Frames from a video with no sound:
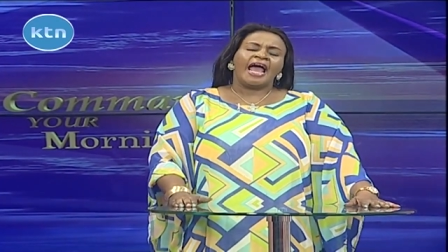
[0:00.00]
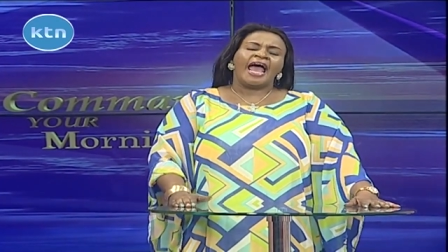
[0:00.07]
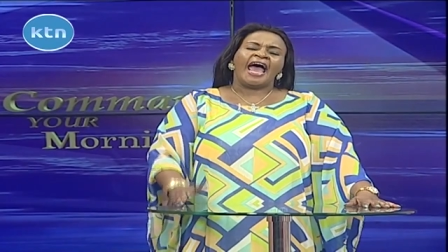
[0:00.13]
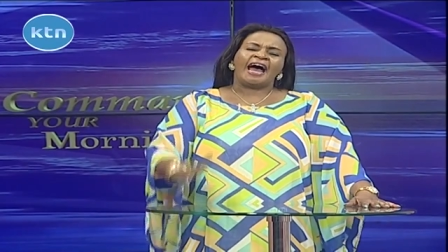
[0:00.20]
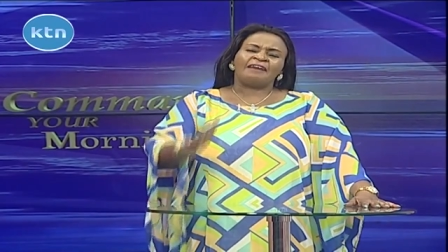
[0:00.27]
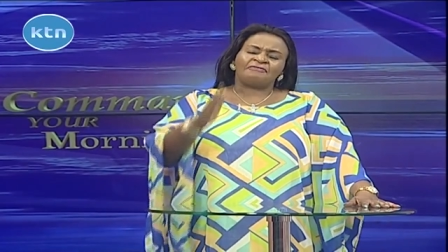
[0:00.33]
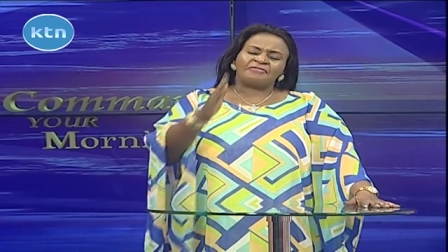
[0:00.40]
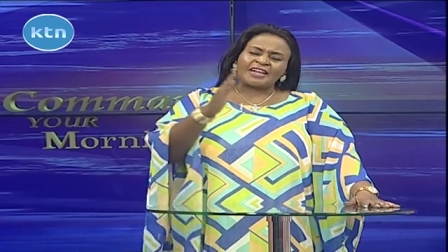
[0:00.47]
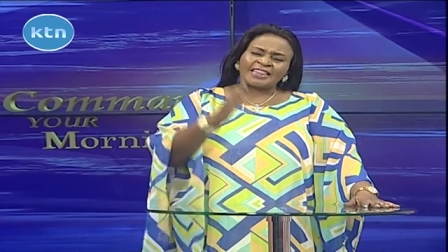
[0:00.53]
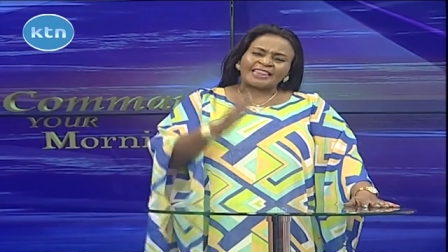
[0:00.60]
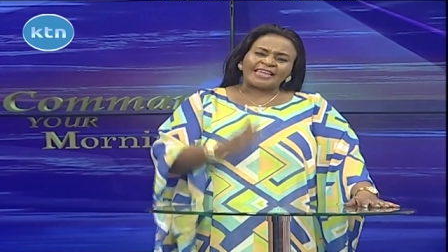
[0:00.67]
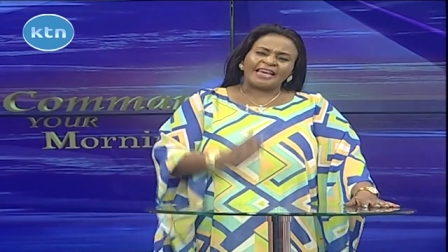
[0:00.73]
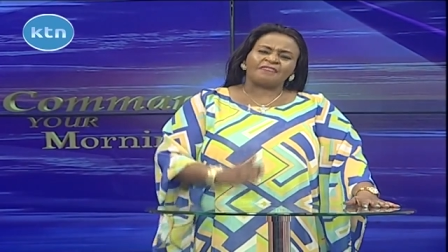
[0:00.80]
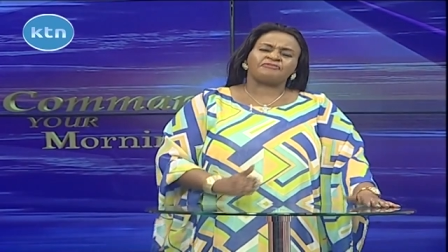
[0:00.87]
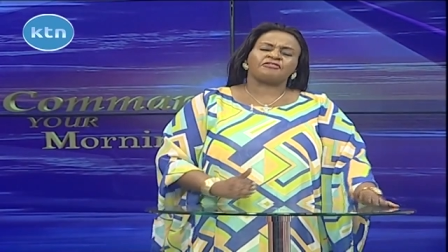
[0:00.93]

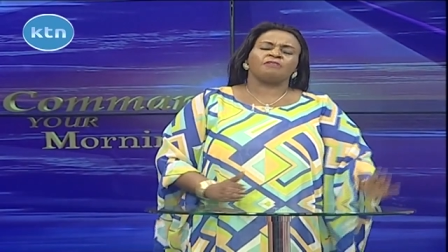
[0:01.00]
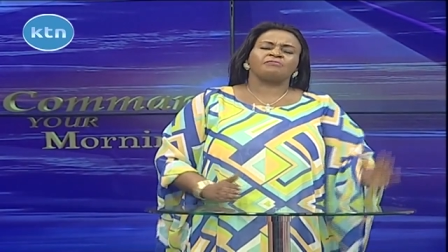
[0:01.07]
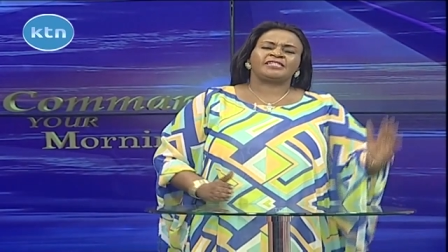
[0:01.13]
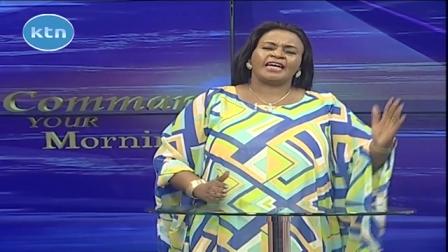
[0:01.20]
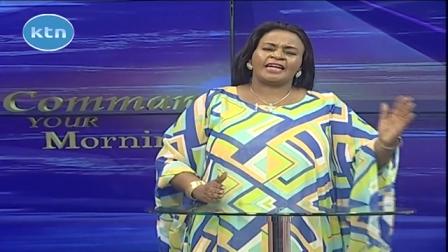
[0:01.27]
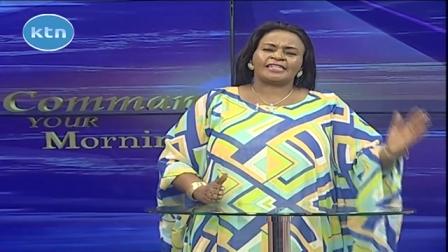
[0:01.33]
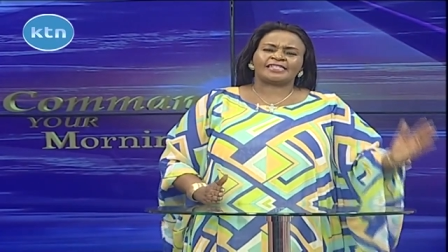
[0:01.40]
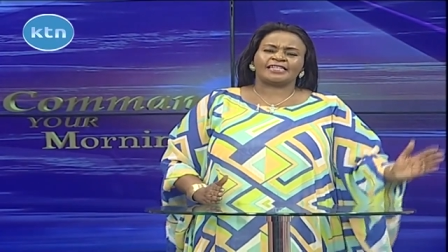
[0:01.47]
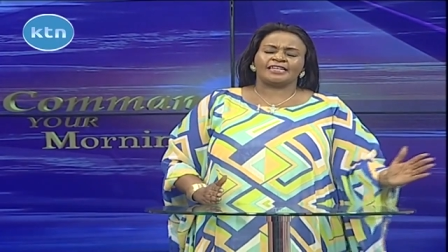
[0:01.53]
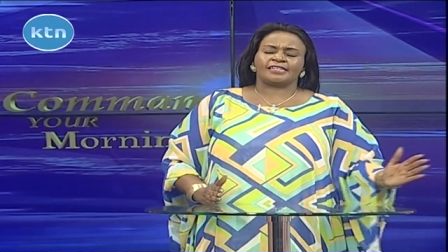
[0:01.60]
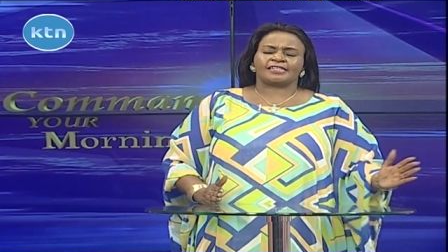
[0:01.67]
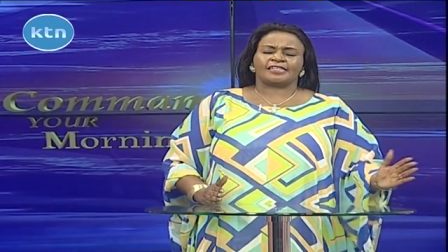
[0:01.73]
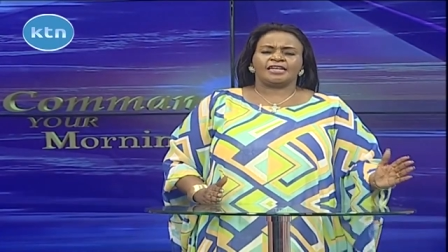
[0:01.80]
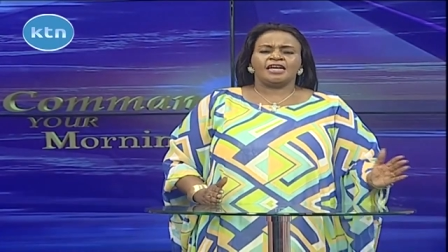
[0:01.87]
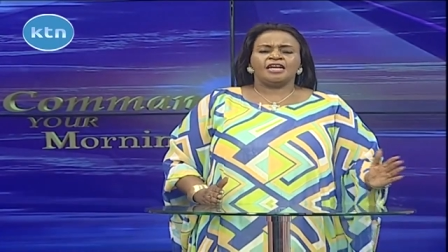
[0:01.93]
everything from
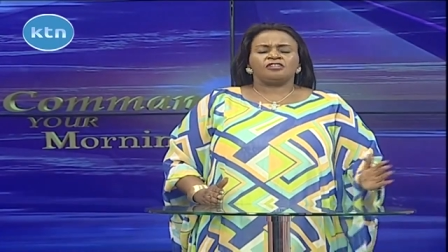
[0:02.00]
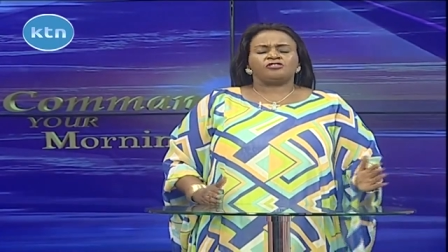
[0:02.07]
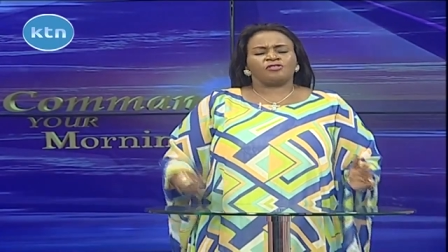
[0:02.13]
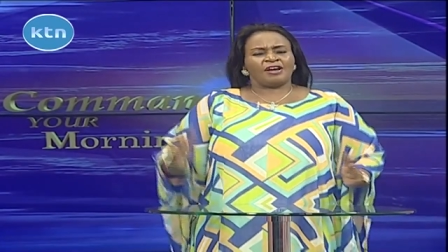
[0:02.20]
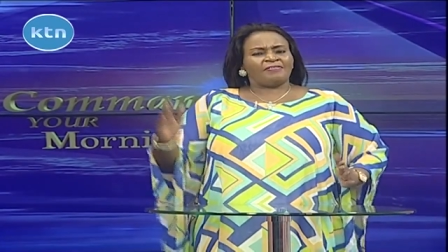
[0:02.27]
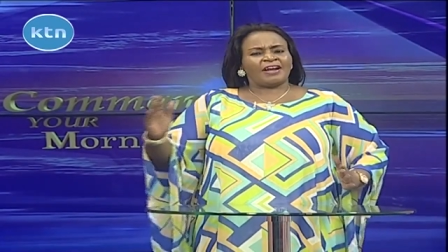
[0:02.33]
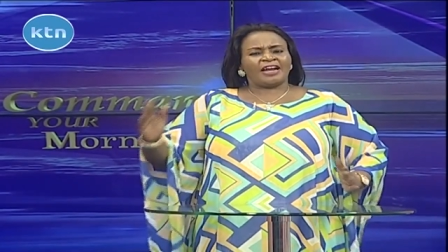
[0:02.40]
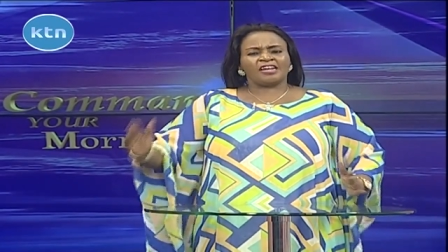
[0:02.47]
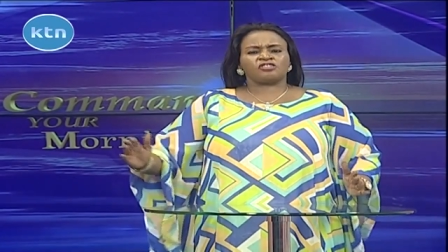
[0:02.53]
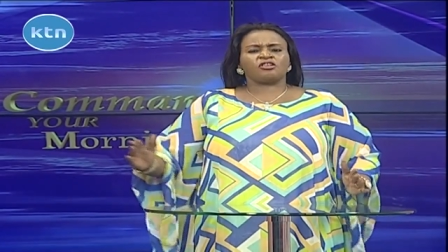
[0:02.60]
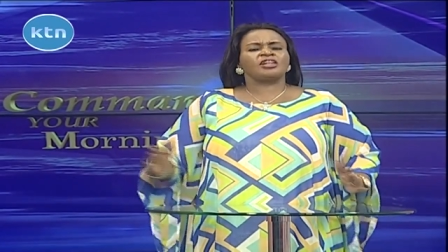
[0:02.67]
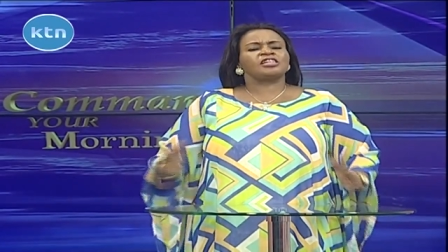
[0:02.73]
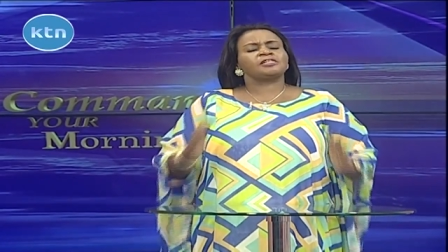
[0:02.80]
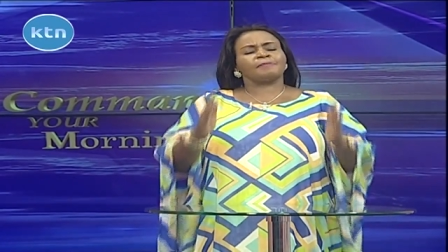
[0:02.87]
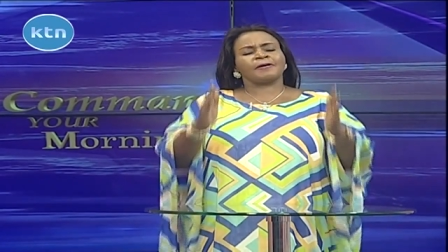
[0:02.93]
Genesis to
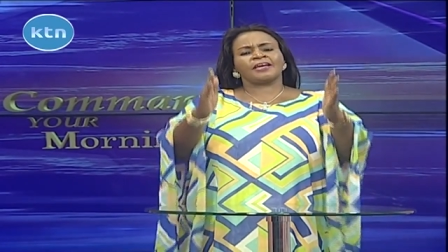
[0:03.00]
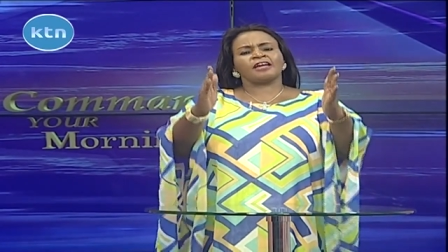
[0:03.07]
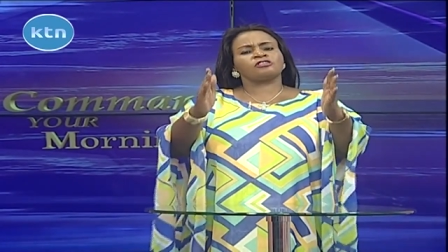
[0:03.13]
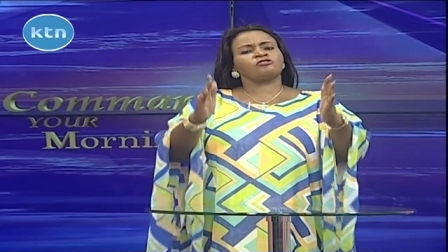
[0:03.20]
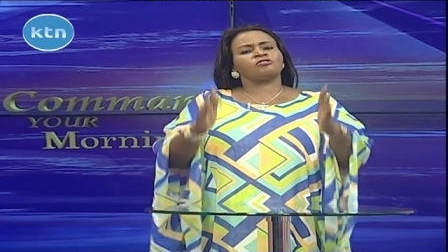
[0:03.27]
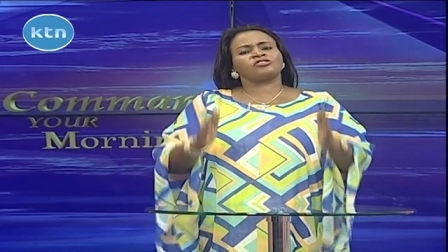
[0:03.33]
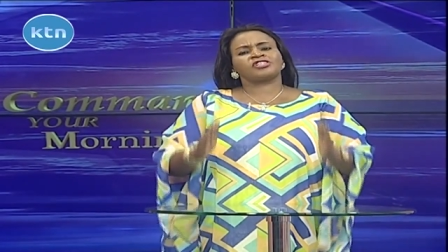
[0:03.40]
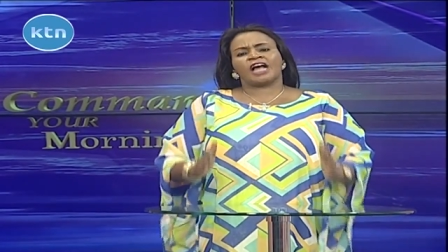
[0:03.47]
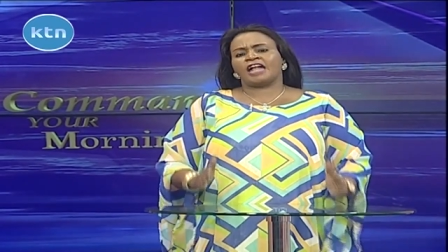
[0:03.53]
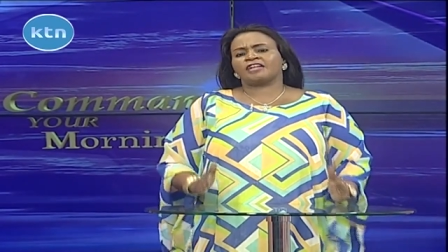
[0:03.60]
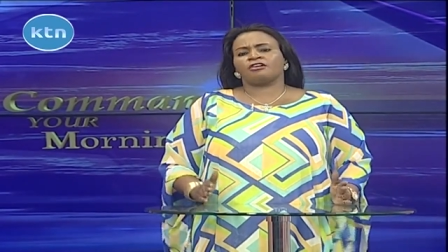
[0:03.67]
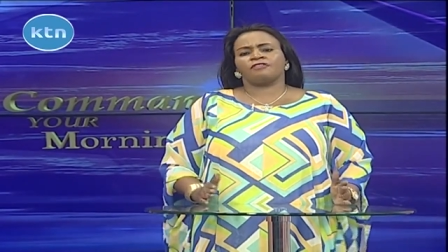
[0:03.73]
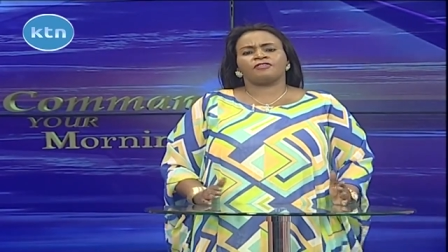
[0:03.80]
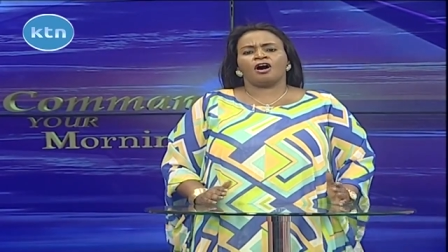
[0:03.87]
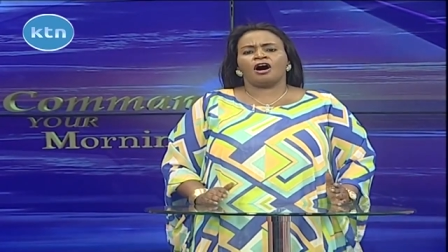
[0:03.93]
revelation is speaking to you,
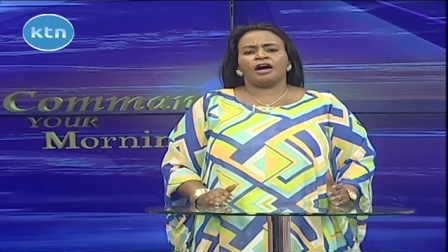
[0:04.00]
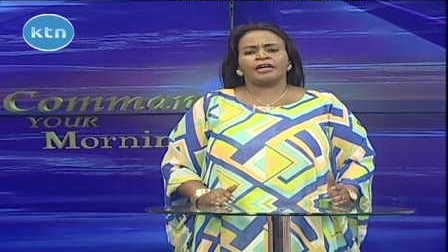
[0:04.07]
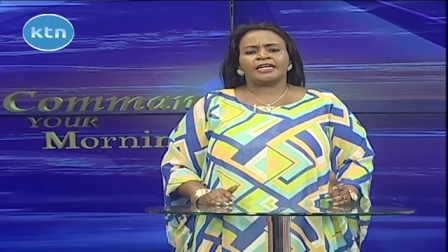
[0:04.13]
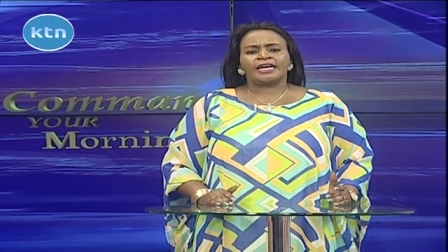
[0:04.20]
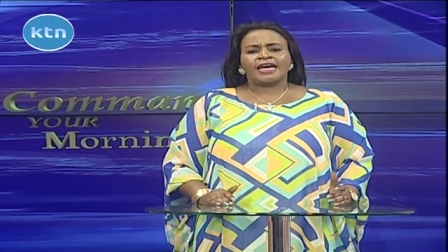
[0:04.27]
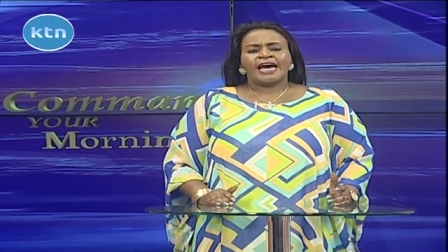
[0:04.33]
child of God.